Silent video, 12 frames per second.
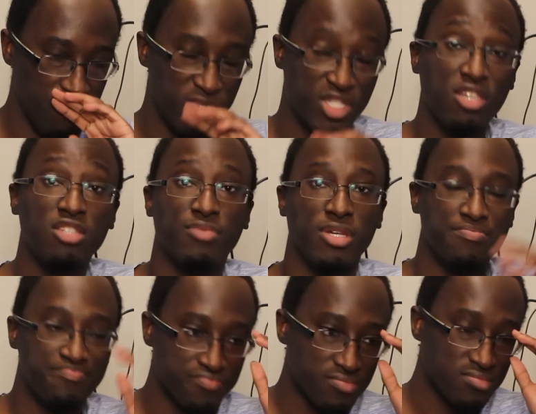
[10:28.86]
Excuse me.
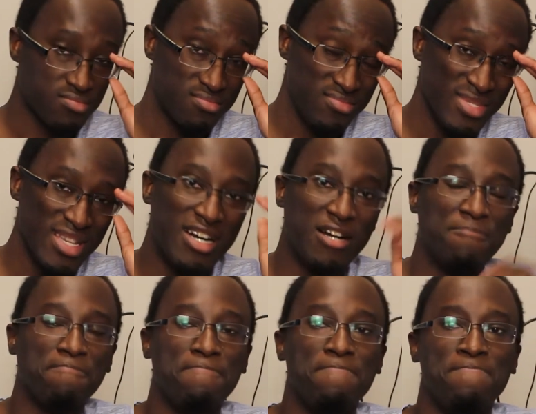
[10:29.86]

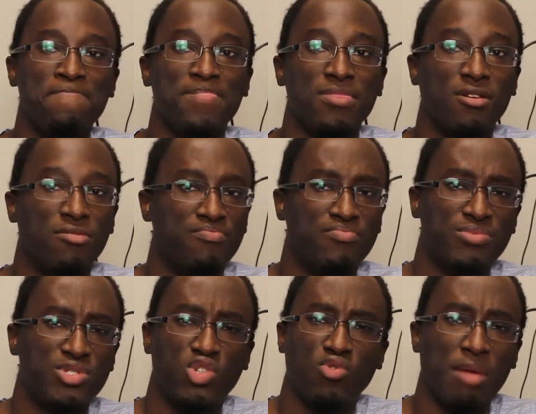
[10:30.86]
Um,
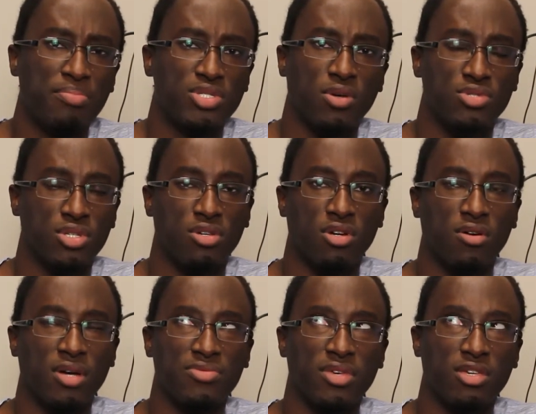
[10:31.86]
2 episodes
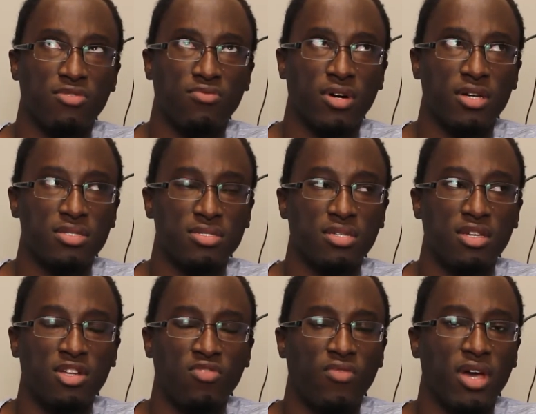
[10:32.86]
ago, I think it was,
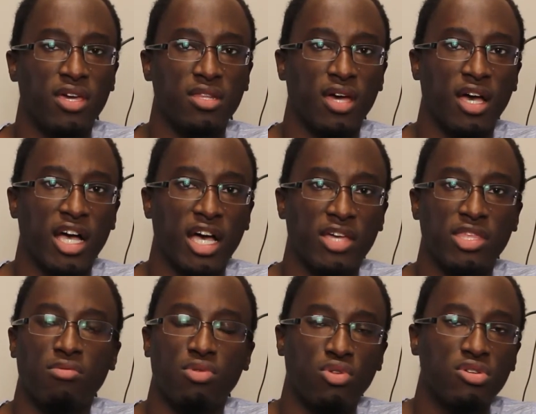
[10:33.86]
when
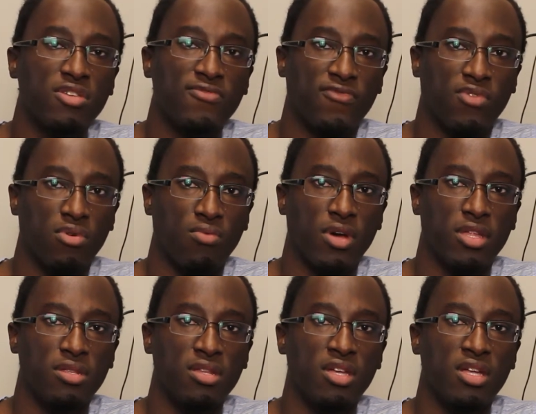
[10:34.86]
they were looking for
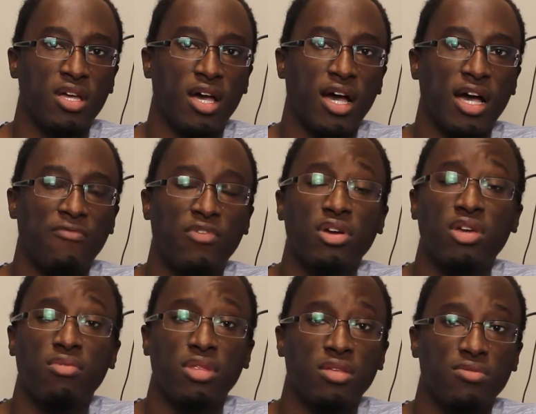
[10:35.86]
when Void
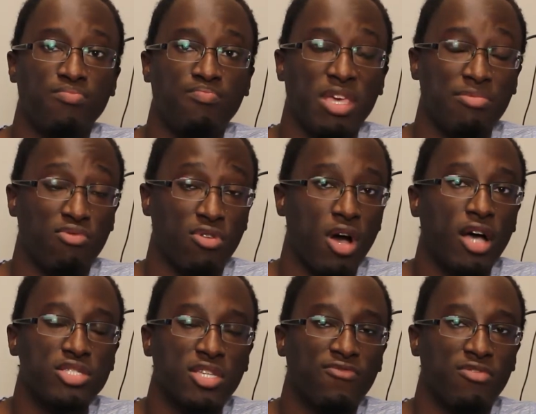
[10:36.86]
Queen and people were
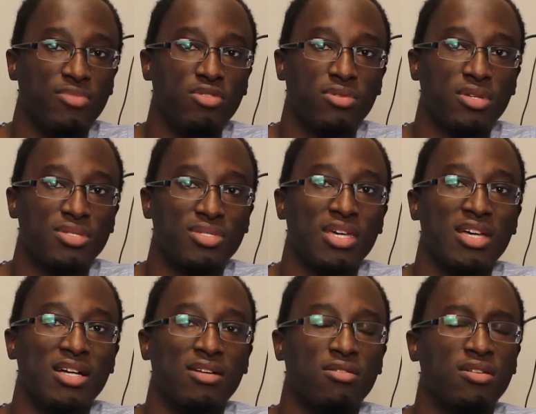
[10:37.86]
hunting for Mucus,
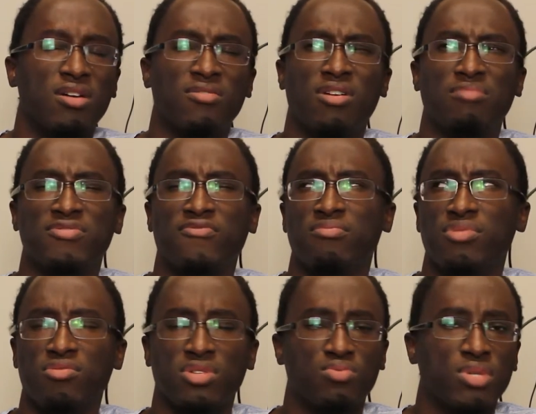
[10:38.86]
or not hunting for
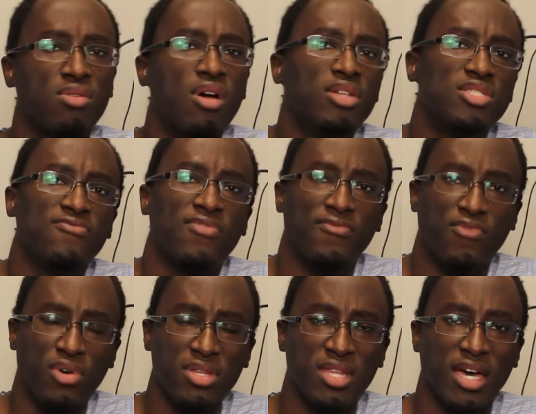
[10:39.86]
Mucus, when they were hunting for
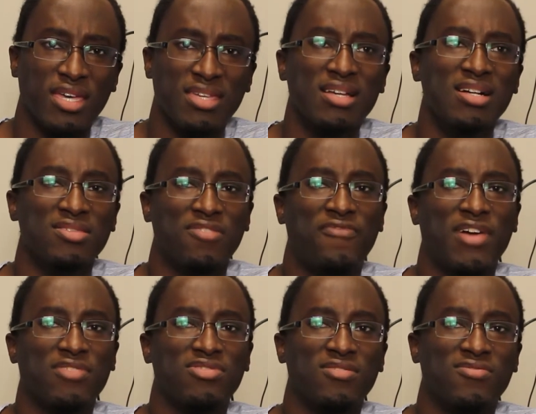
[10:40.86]
Void Knight, the
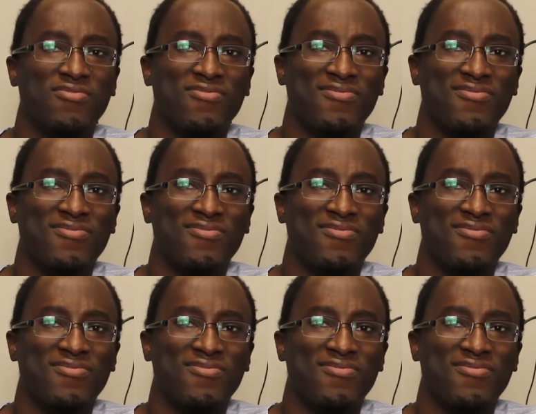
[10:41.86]
fact that